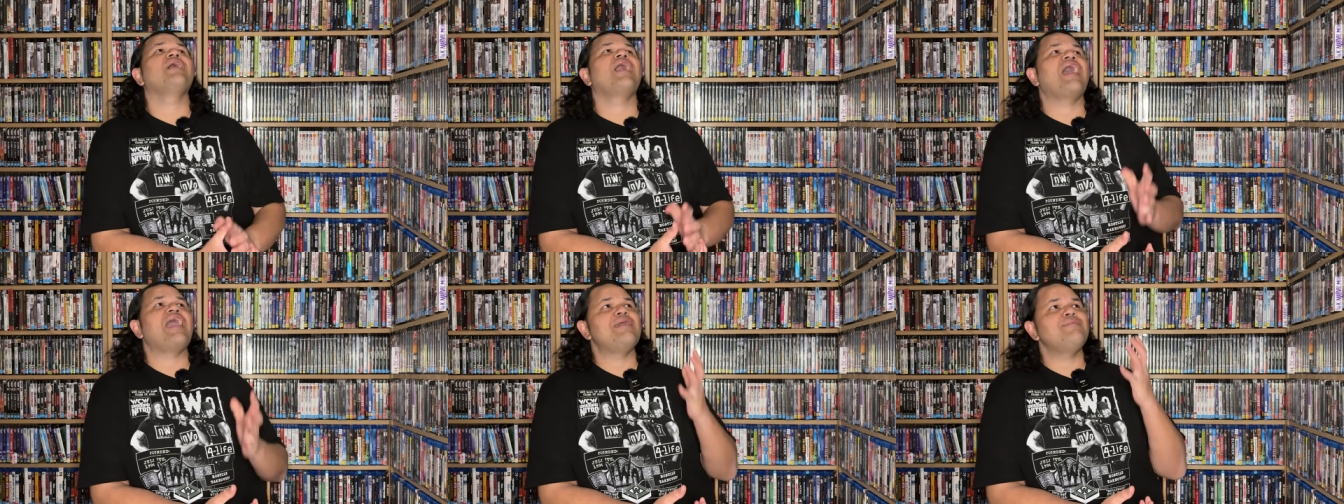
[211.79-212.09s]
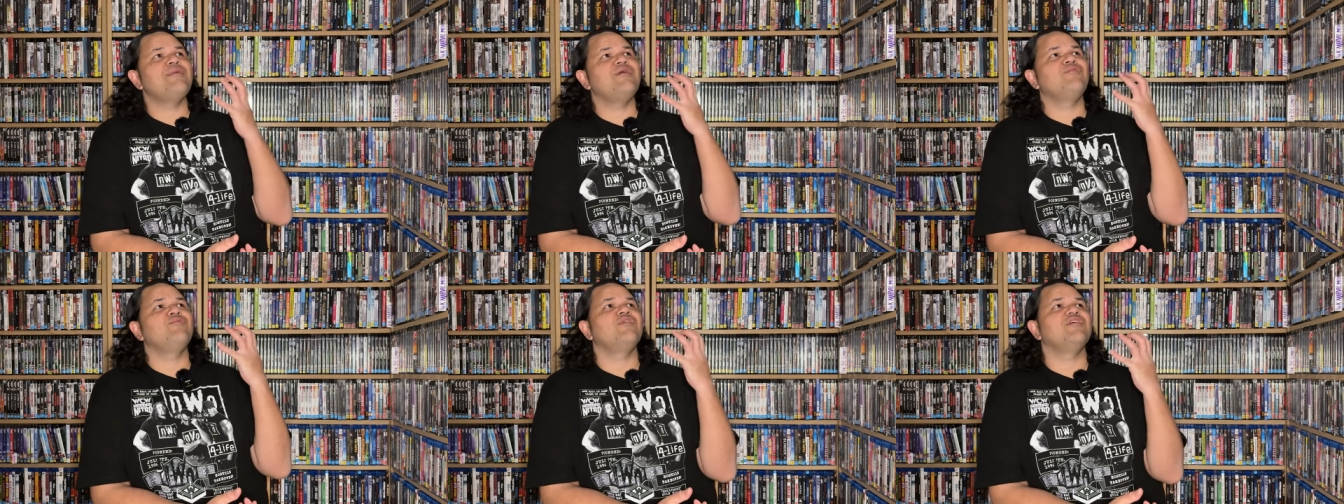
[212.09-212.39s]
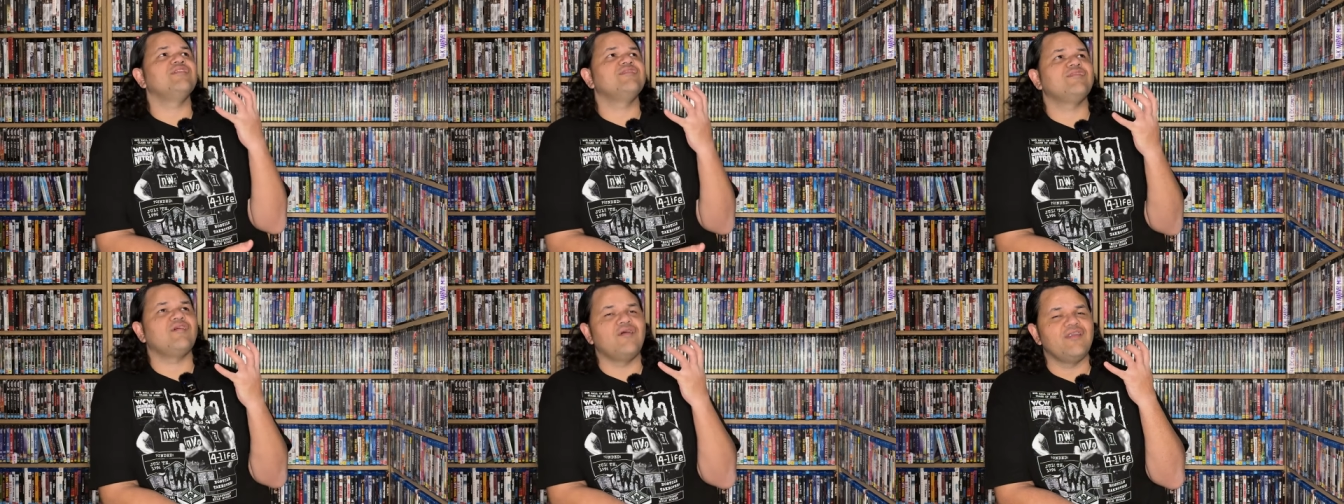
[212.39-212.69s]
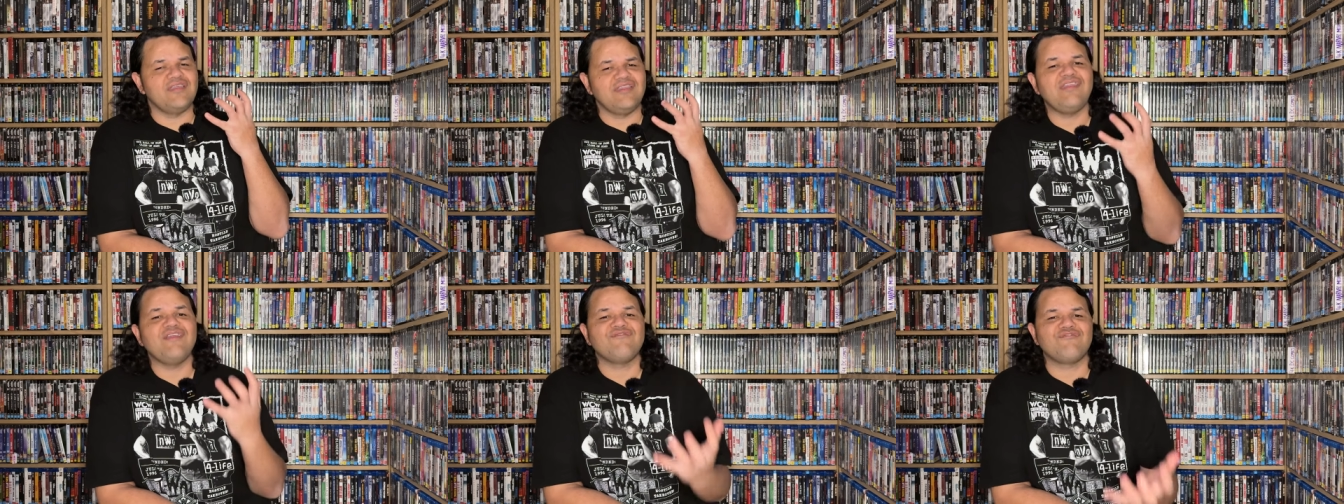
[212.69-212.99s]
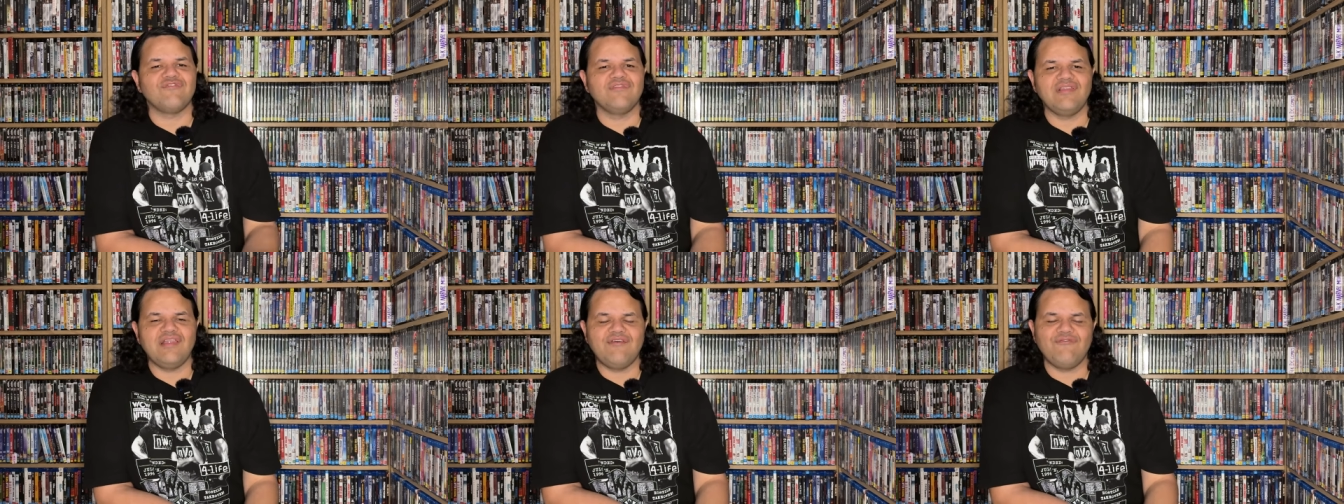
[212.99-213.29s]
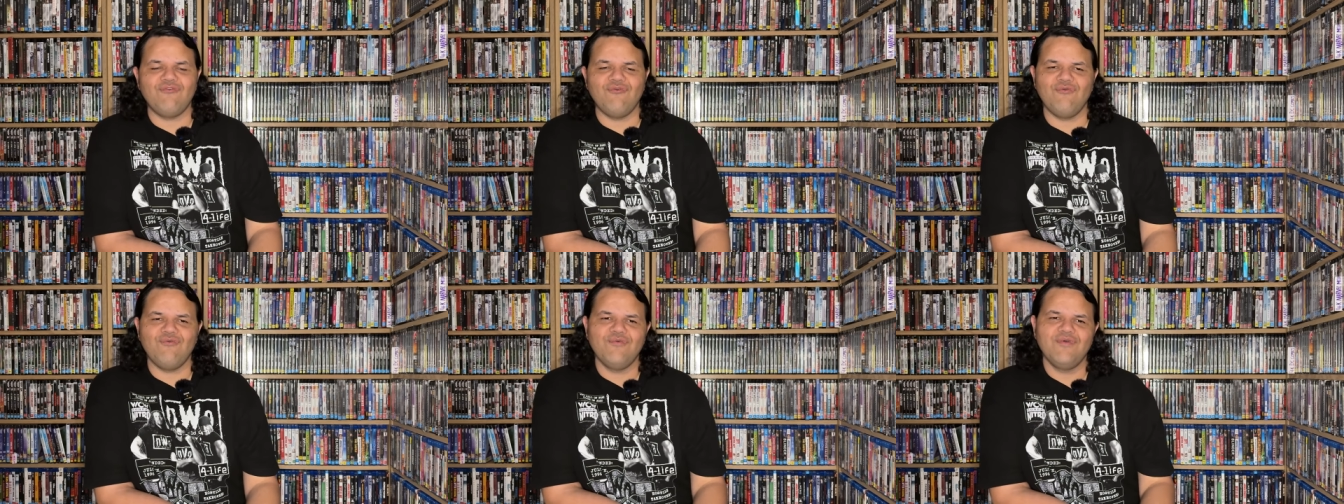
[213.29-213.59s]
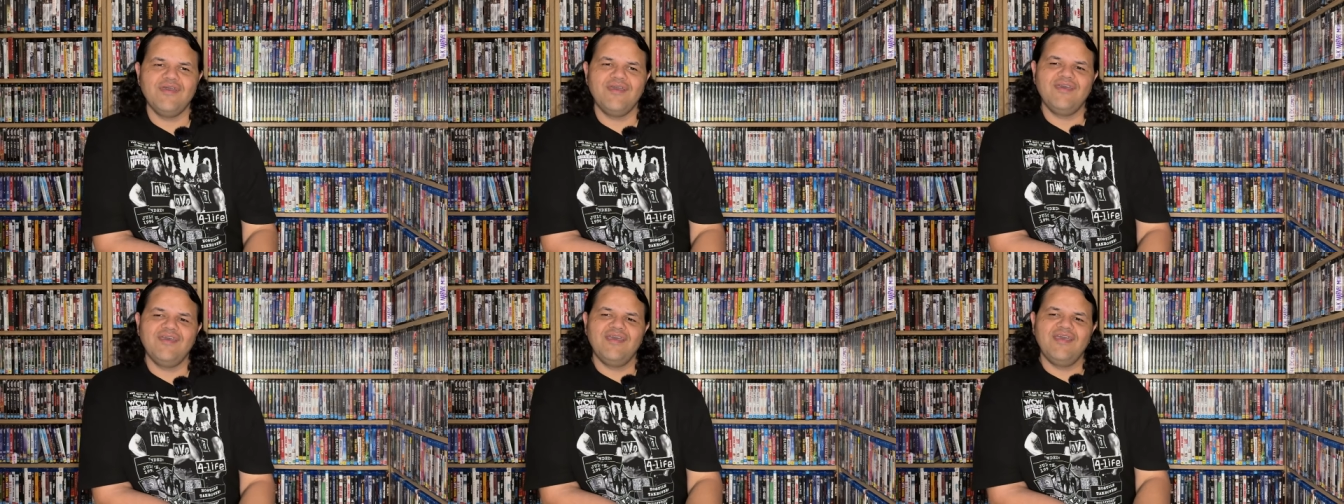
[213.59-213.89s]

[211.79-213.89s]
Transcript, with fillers: Heyman was on a different level.